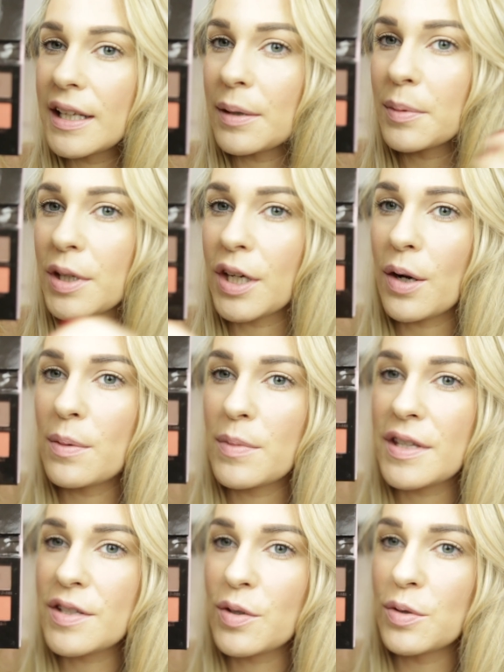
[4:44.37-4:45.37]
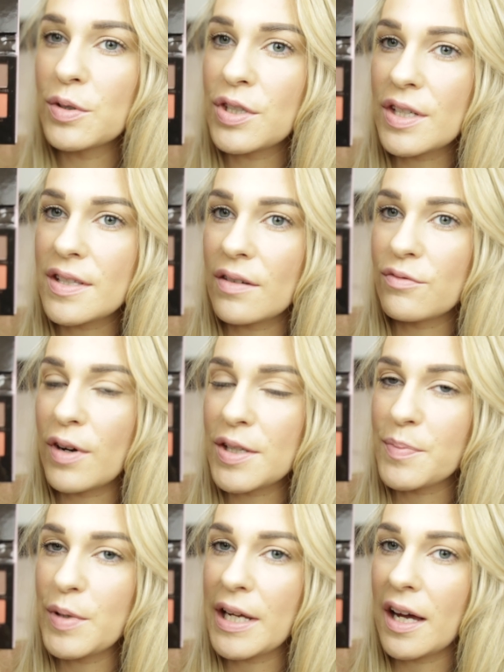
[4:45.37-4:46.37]
Now I'm going to go in with this gorgeous
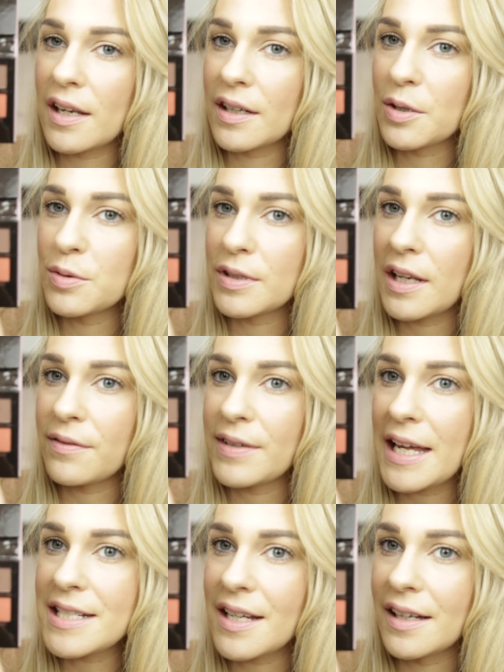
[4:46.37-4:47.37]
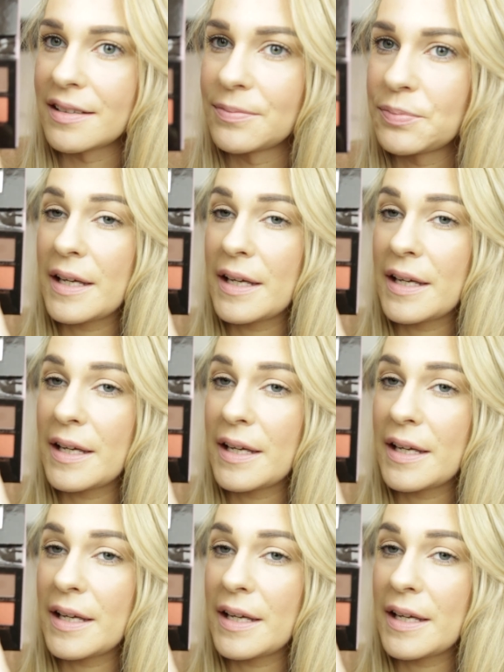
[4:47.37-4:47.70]
raspberry colour called Love Letter.